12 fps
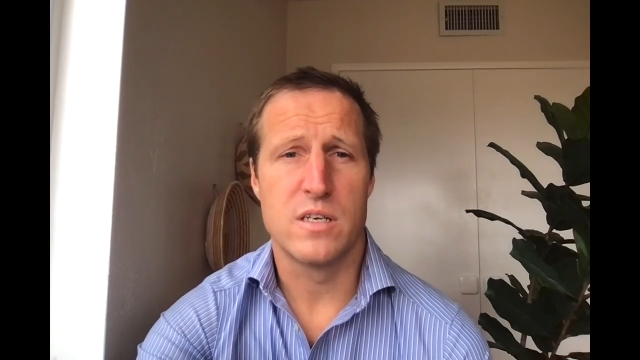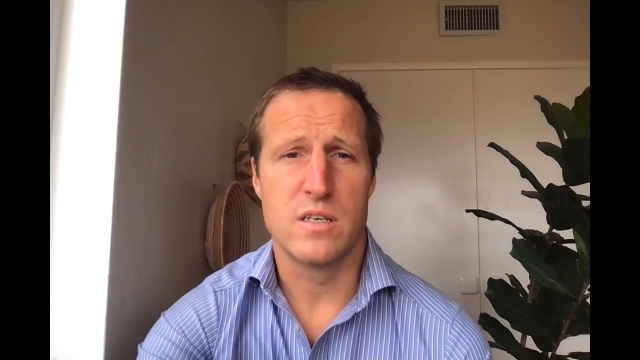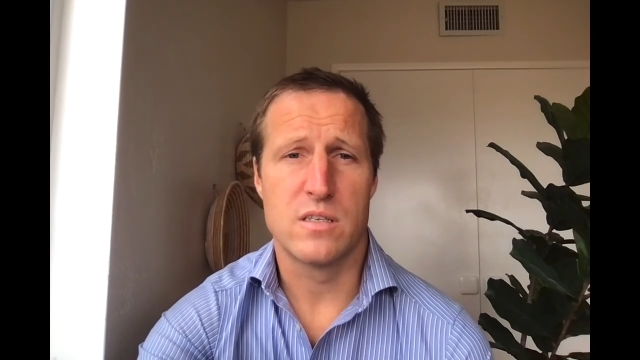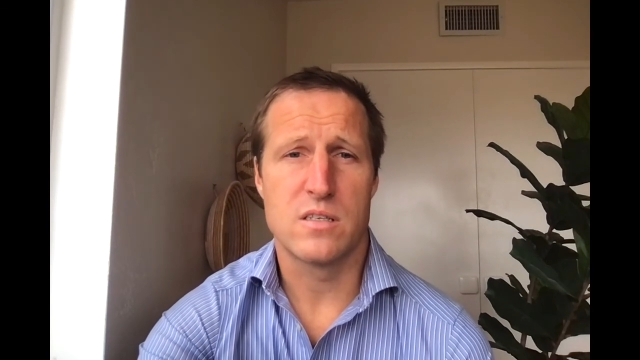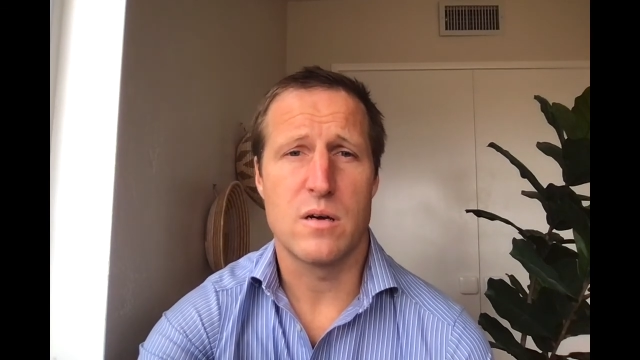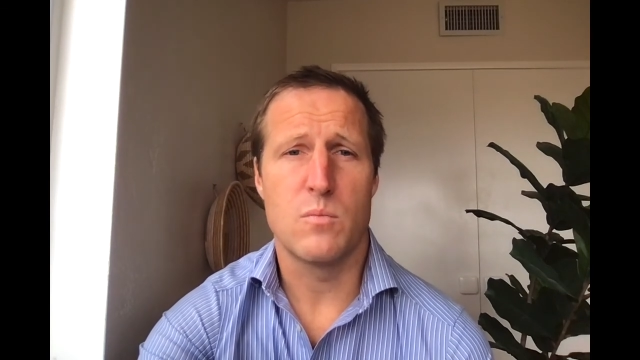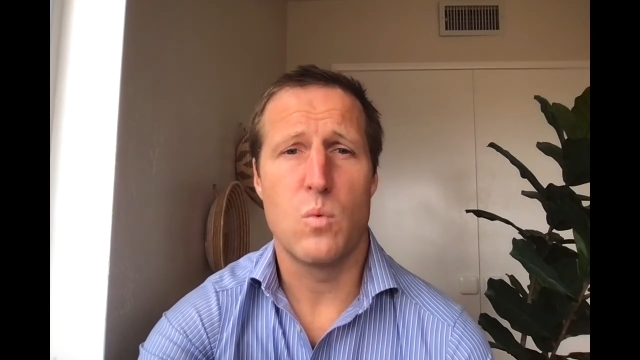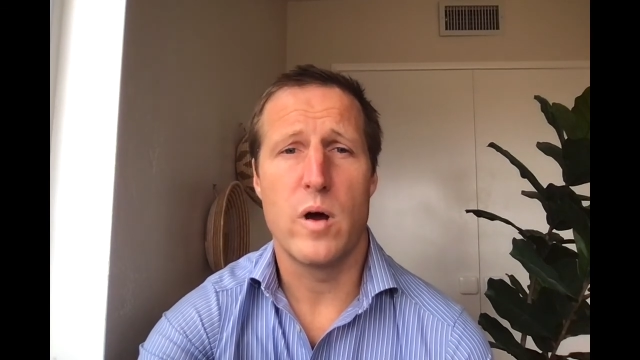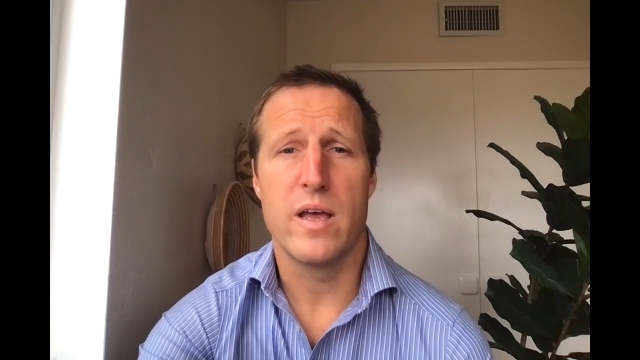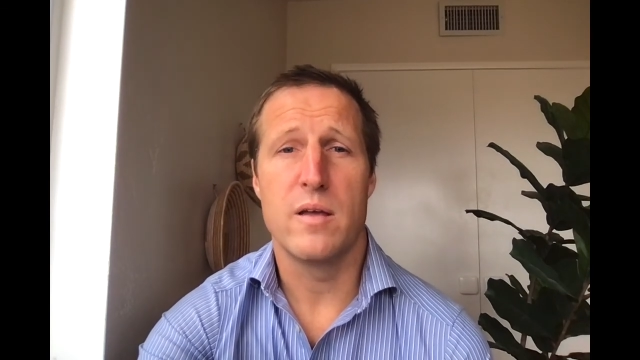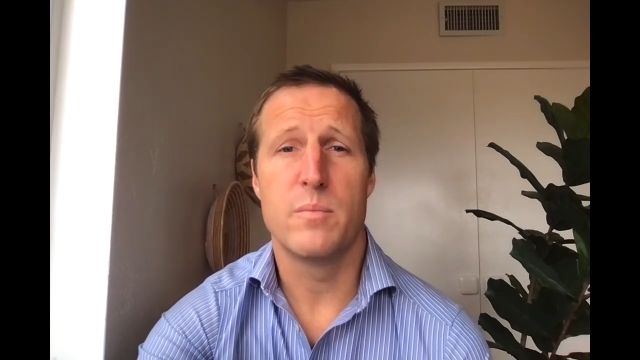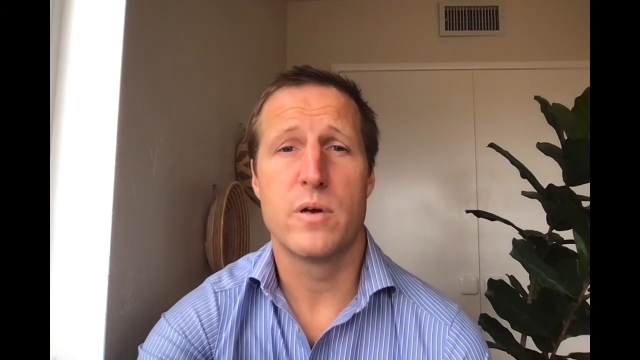in some
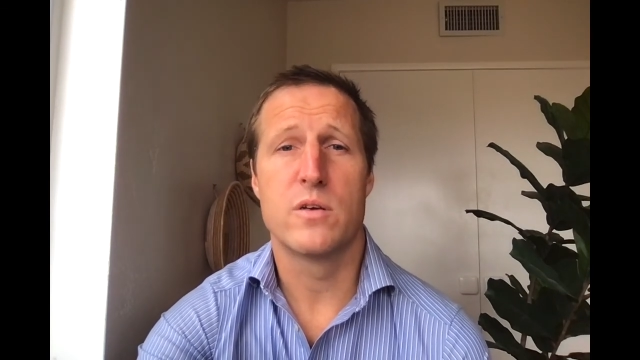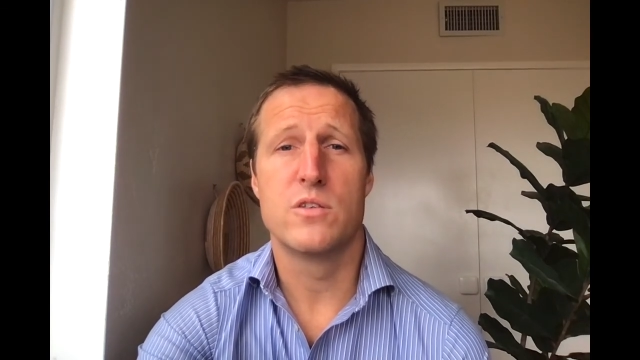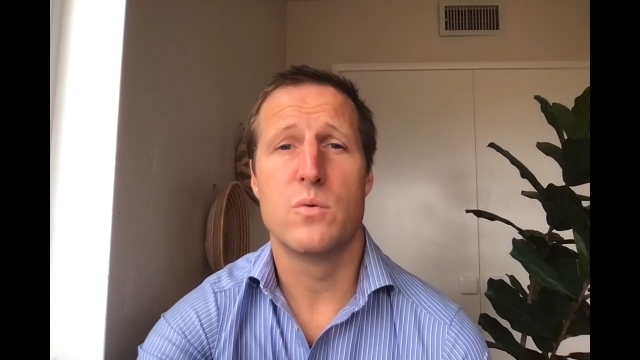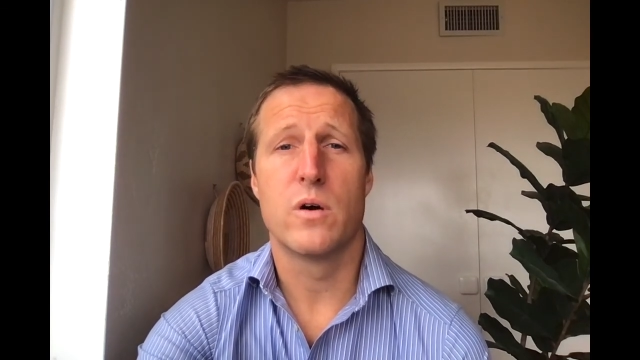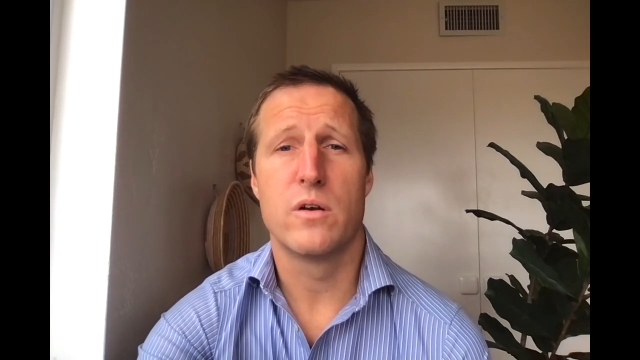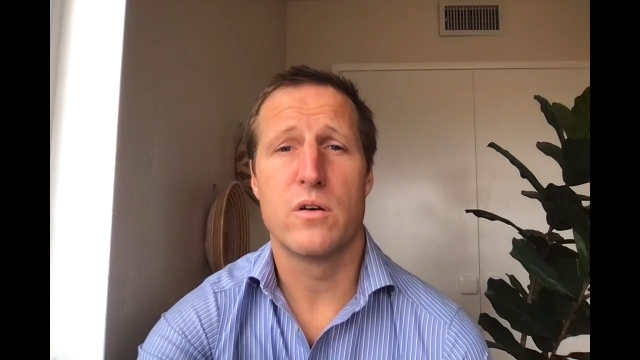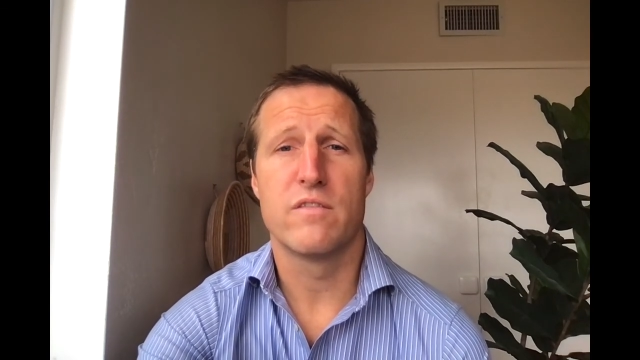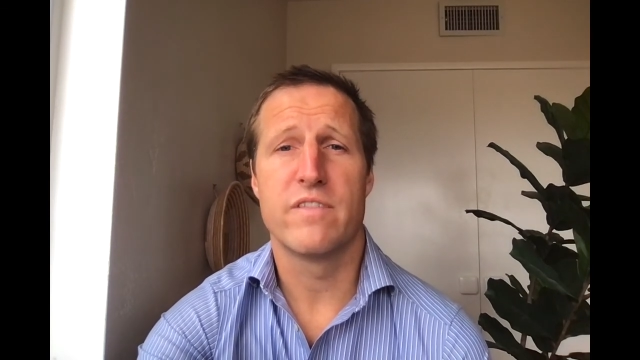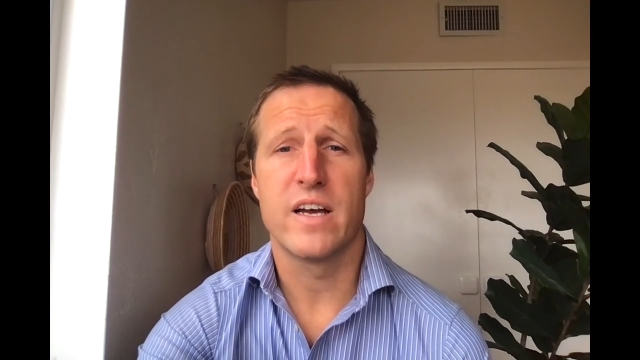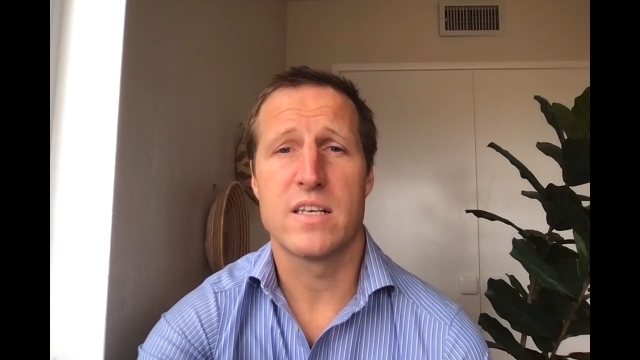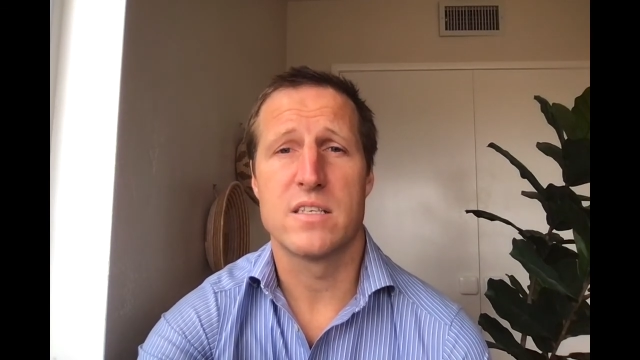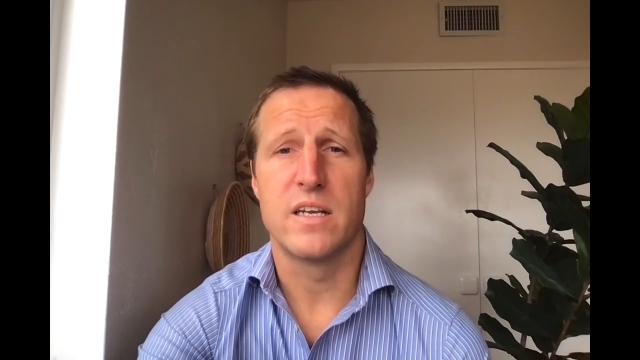way because you are not
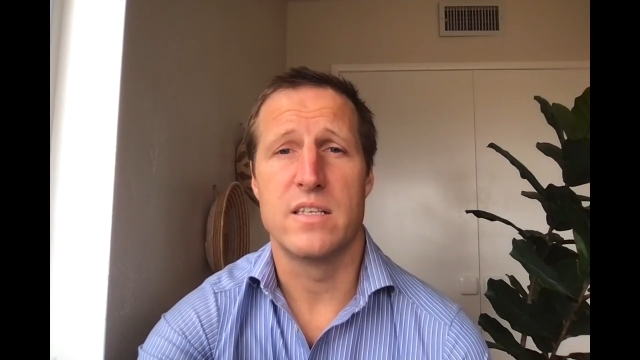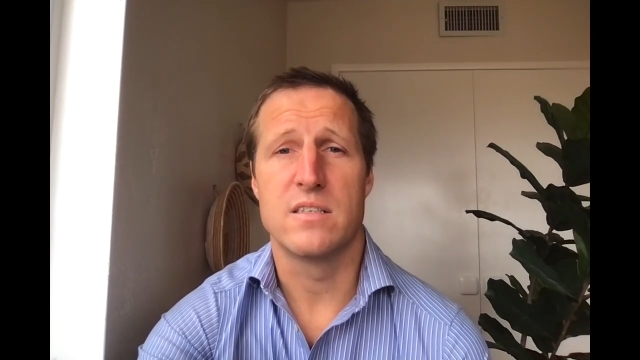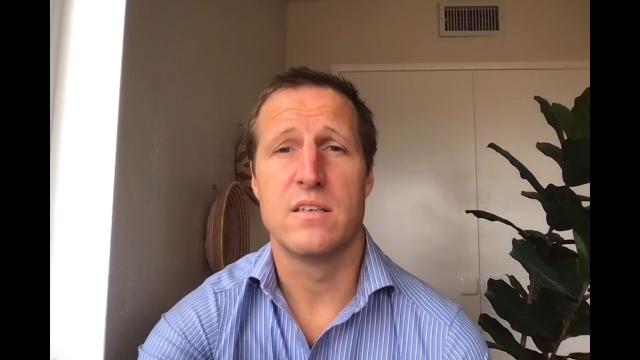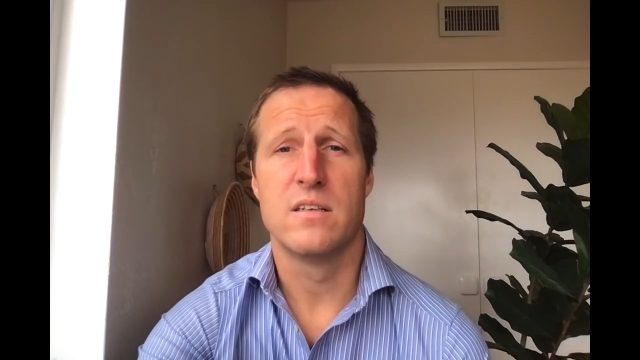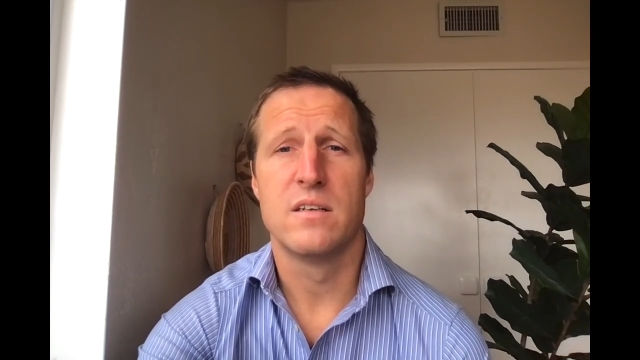vaccinated.